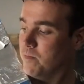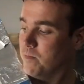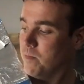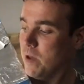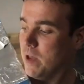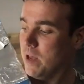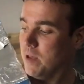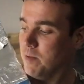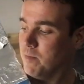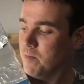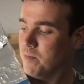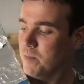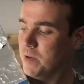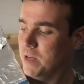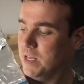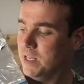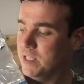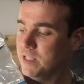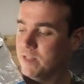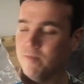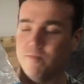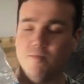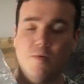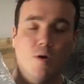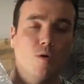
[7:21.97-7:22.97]
a
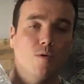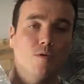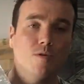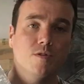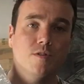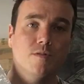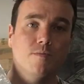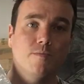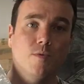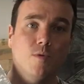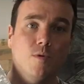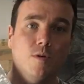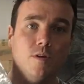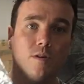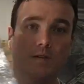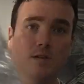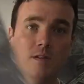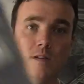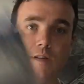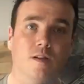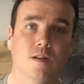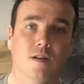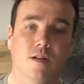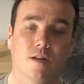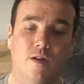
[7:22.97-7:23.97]
piece of poster board
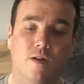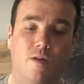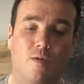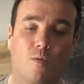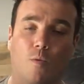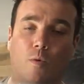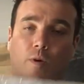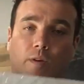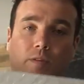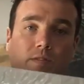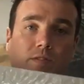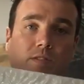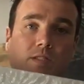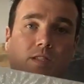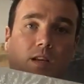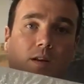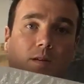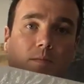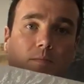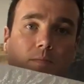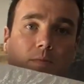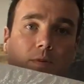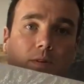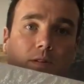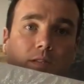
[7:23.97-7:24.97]
with
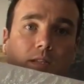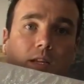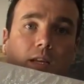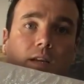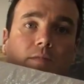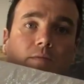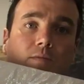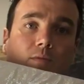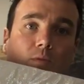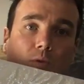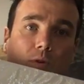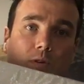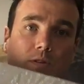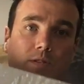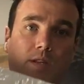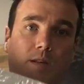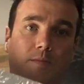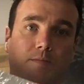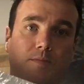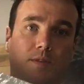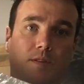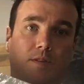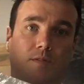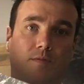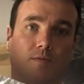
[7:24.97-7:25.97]
some tinfoil
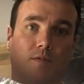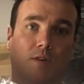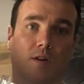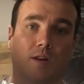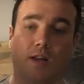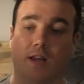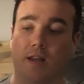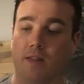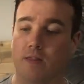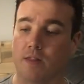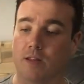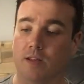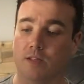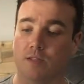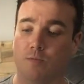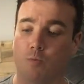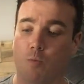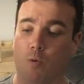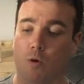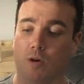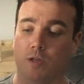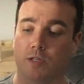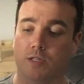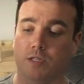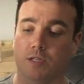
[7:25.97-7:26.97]
taped to the front, and this
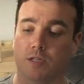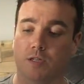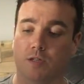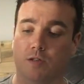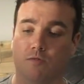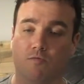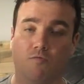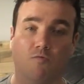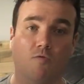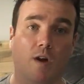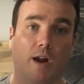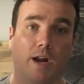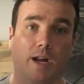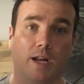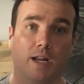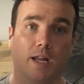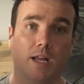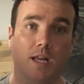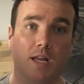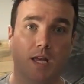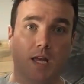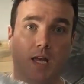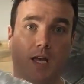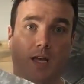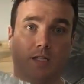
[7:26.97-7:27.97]
works great.
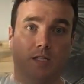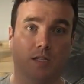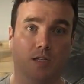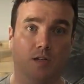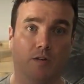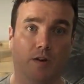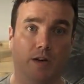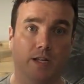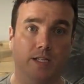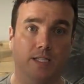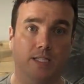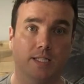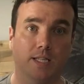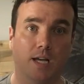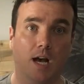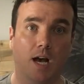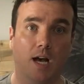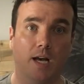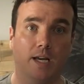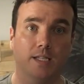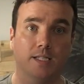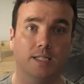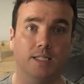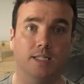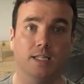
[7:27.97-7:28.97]
It's a great
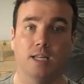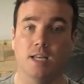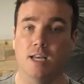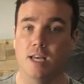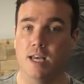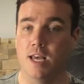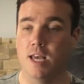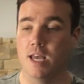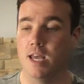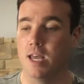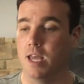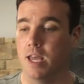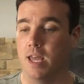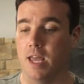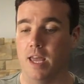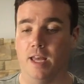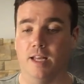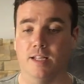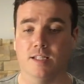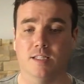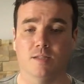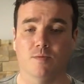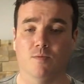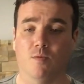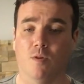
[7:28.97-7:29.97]
size.
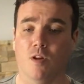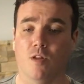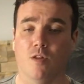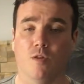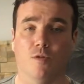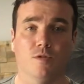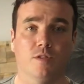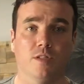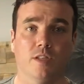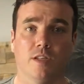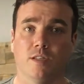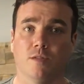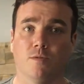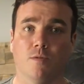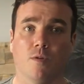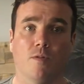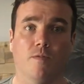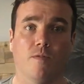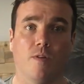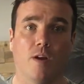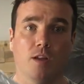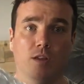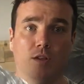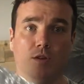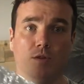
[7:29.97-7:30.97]
It's one of those things where
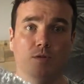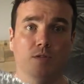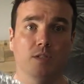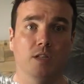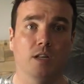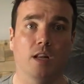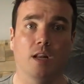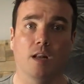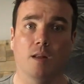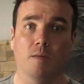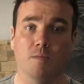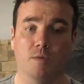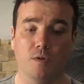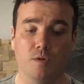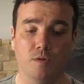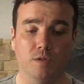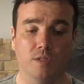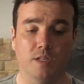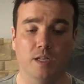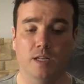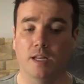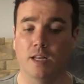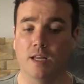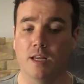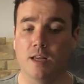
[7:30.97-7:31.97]
if I use it and abuse
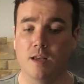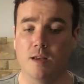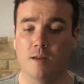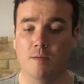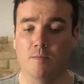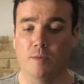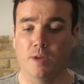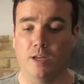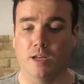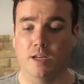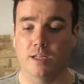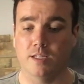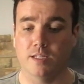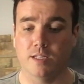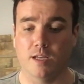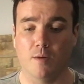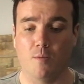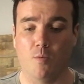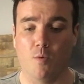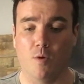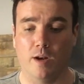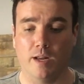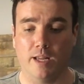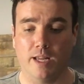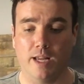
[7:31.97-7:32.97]
it because I
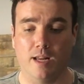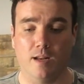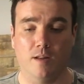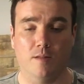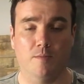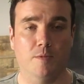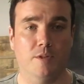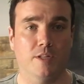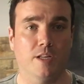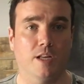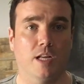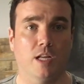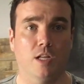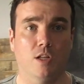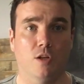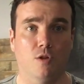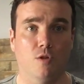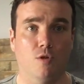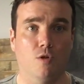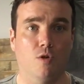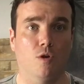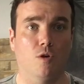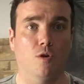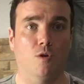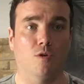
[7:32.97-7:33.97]
want to get a particular
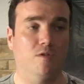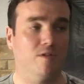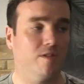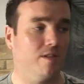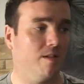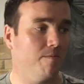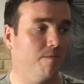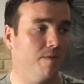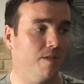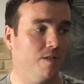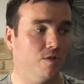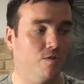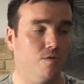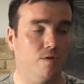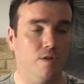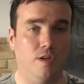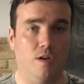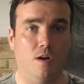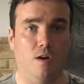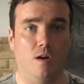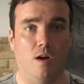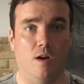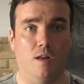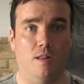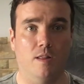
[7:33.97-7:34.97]
look, or something's really,
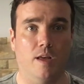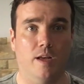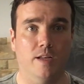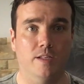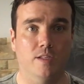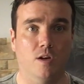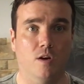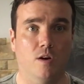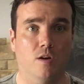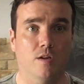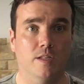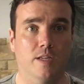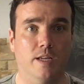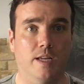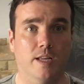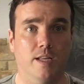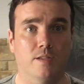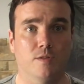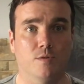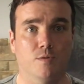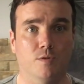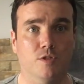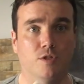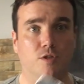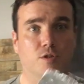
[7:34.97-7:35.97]
a light's hard to get
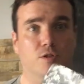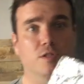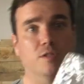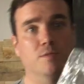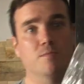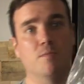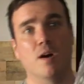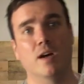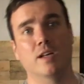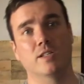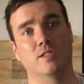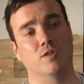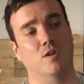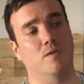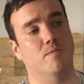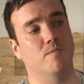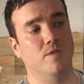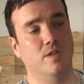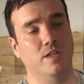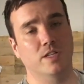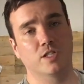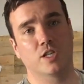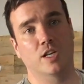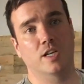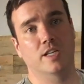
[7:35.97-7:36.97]
into a certain spot, so I'm
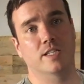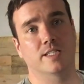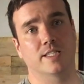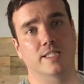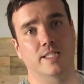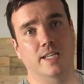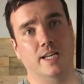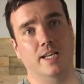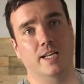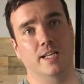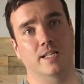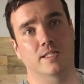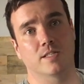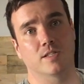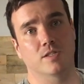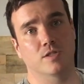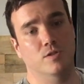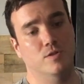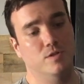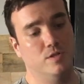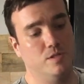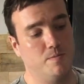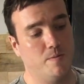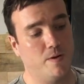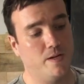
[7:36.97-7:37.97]
really trying to stick it into
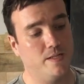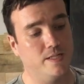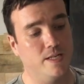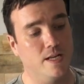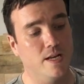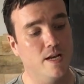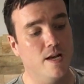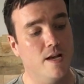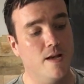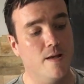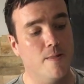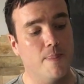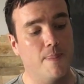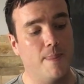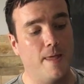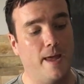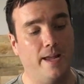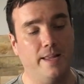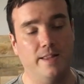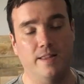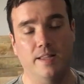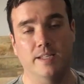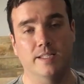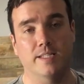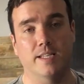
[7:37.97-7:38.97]
certain spots,
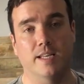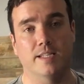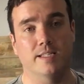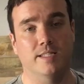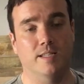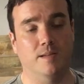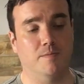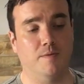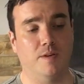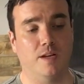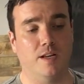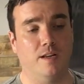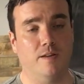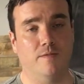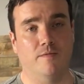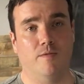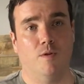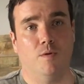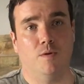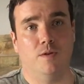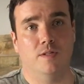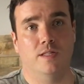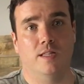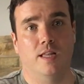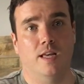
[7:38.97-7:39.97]
and this ends up getting
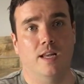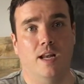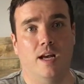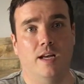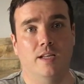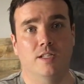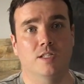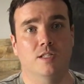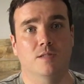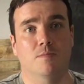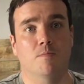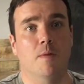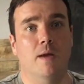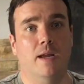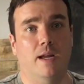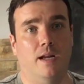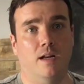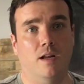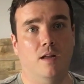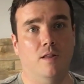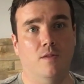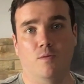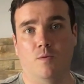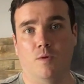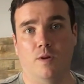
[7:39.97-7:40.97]
ruined, then I just make
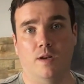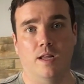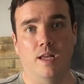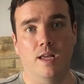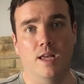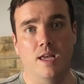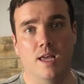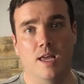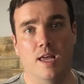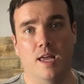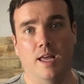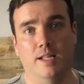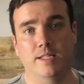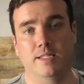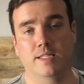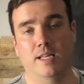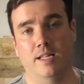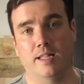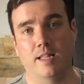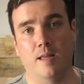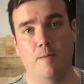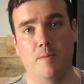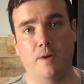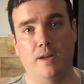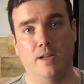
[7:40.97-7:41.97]
another one. It's
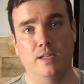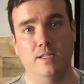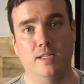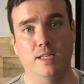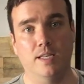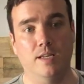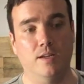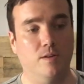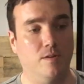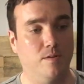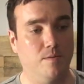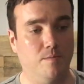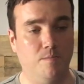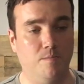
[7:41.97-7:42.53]
not that big a deal.